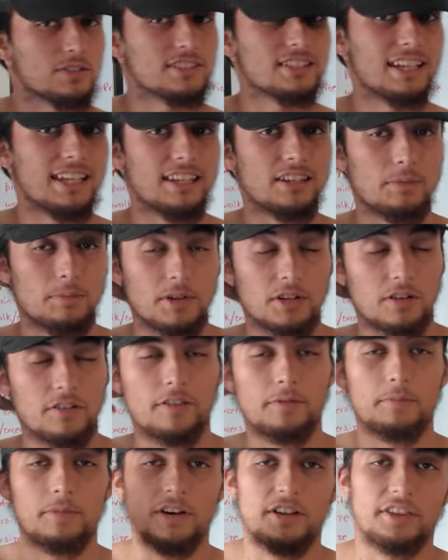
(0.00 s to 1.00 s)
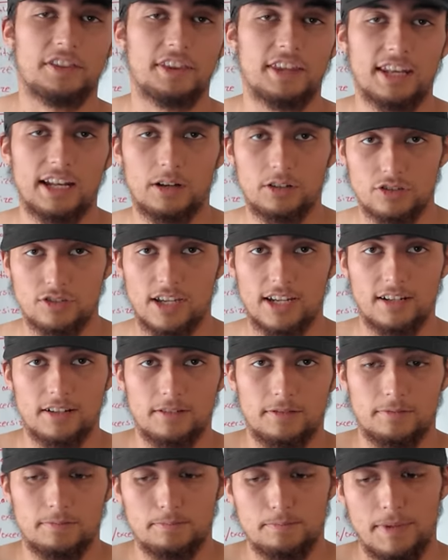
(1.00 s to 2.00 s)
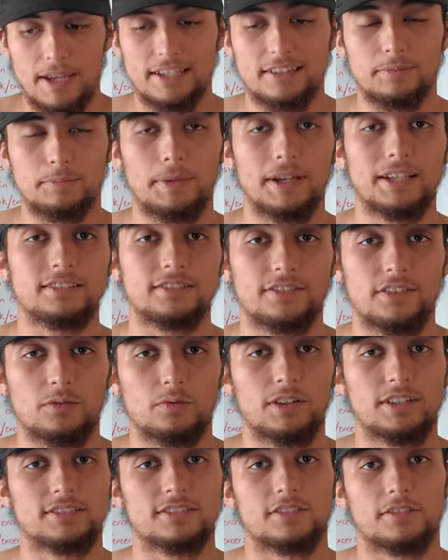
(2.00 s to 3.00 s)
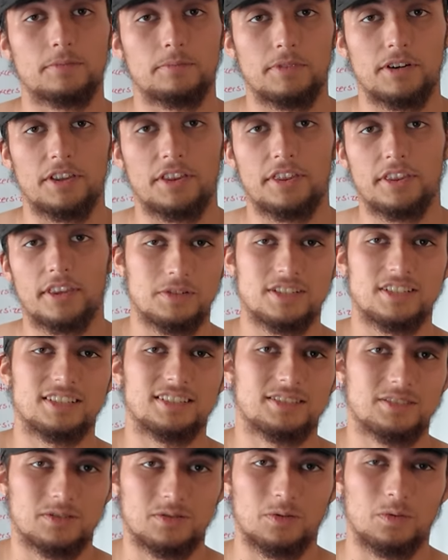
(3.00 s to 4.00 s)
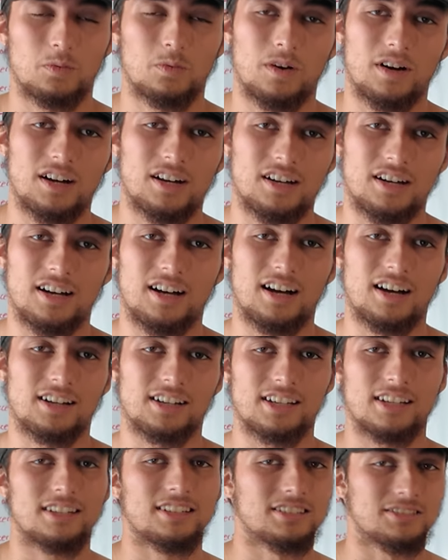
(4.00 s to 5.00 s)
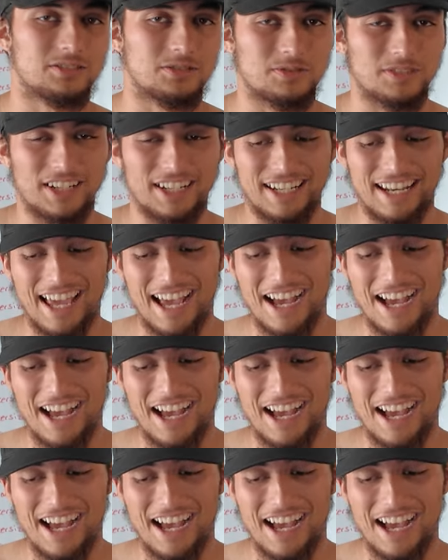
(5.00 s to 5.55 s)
was in the middle of the month, and I was trying to make the best of the rest of the month, which is what I'll get into right